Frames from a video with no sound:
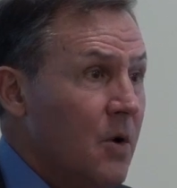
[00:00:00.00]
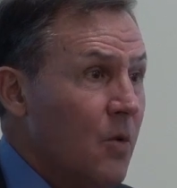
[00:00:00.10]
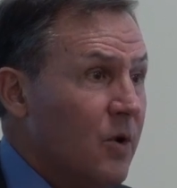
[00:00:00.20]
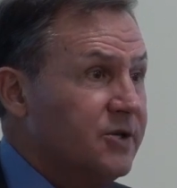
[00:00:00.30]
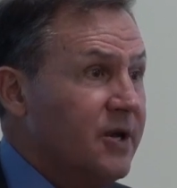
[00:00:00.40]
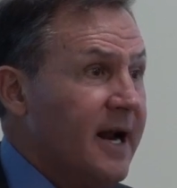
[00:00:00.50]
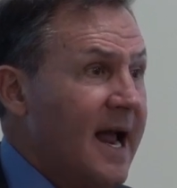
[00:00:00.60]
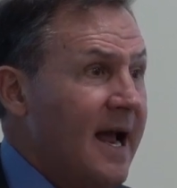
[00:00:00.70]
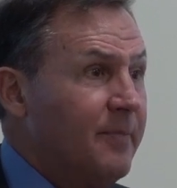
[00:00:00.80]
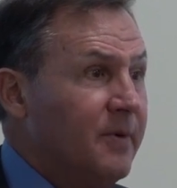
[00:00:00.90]
What's going to
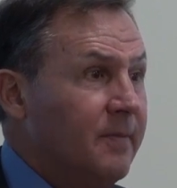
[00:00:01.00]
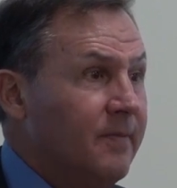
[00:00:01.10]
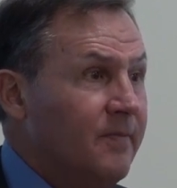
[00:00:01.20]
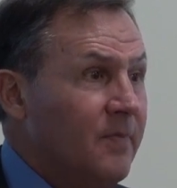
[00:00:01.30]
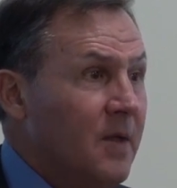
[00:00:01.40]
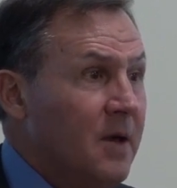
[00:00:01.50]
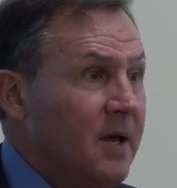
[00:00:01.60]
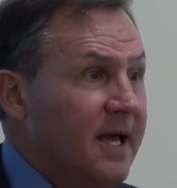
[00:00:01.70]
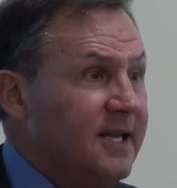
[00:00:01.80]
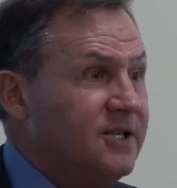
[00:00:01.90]
happen?
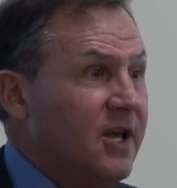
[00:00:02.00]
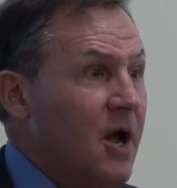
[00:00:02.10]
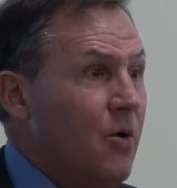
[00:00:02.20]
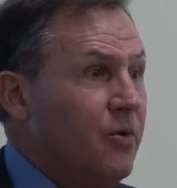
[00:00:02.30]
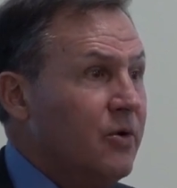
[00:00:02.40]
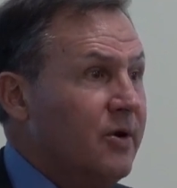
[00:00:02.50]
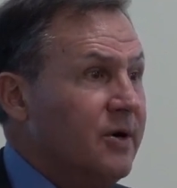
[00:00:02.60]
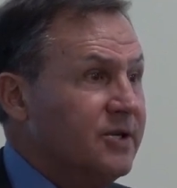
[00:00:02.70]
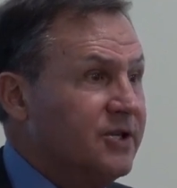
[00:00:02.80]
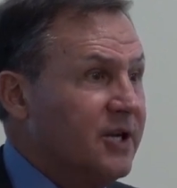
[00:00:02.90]
Is the owner going
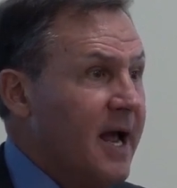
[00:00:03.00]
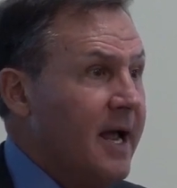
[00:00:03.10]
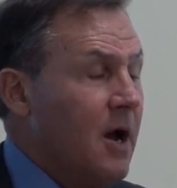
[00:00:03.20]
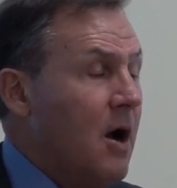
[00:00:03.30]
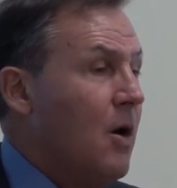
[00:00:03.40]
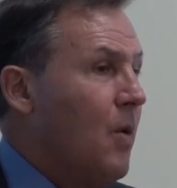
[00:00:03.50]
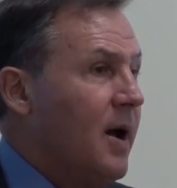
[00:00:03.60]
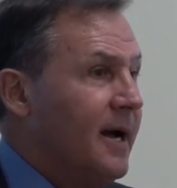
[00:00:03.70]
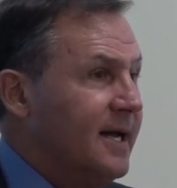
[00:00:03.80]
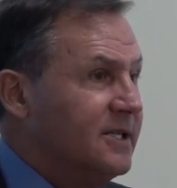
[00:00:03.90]
to say, oh,
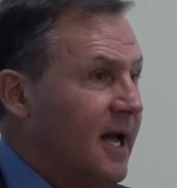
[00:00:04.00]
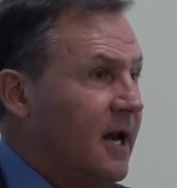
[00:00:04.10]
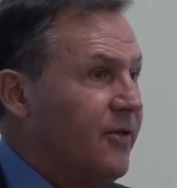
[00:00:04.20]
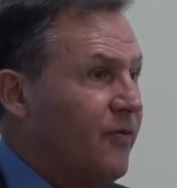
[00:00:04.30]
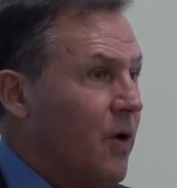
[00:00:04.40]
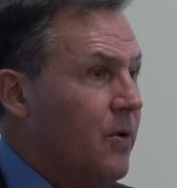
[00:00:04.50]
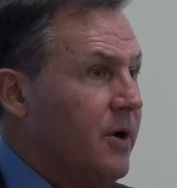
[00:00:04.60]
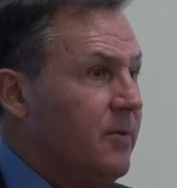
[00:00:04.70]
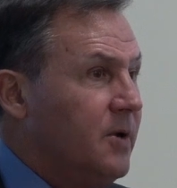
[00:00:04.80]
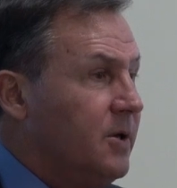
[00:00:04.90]
well, I guess I got to throw
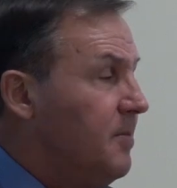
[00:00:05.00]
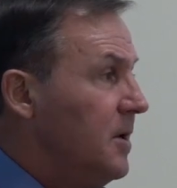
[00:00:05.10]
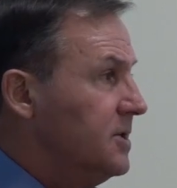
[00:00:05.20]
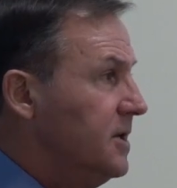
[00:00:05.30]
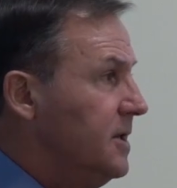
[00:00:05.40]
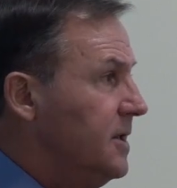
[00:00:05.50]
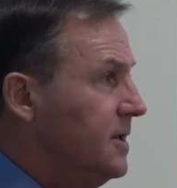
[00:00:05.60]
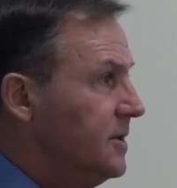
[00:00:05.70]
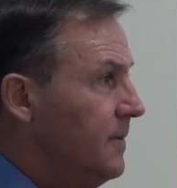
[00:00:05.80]
another $1 million into this?